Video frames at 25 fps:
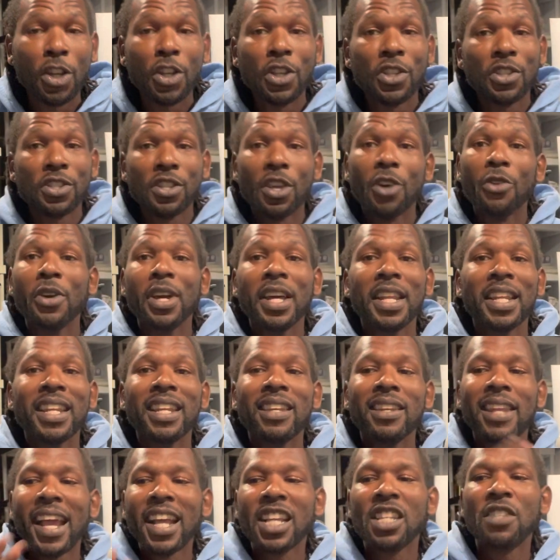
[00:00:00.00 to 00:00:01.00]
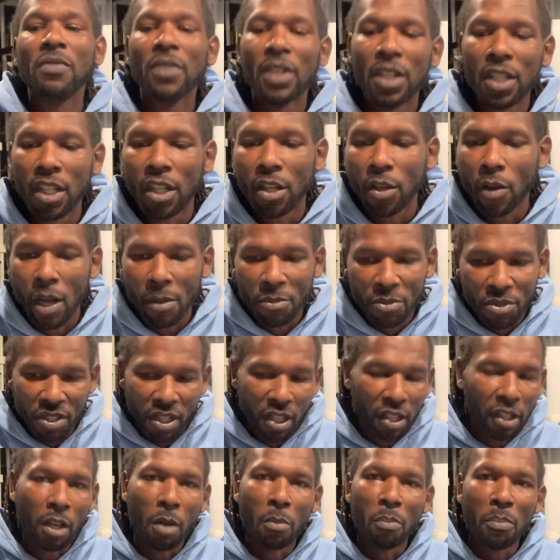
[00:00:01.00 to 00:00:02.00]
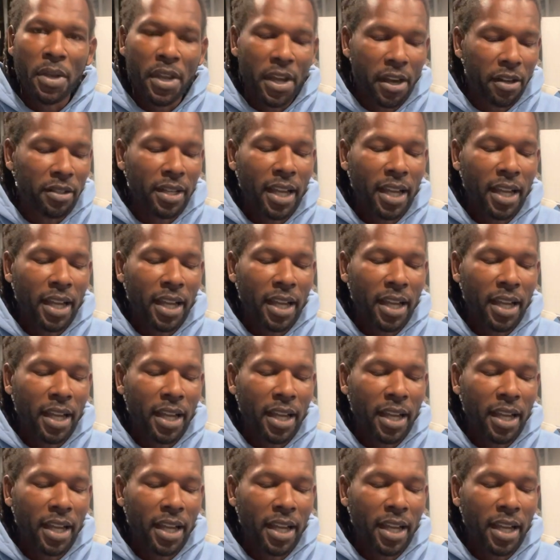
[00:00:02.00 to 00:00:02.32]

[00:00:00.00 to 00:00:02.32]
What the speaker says: So in the next video, I'm just going to compare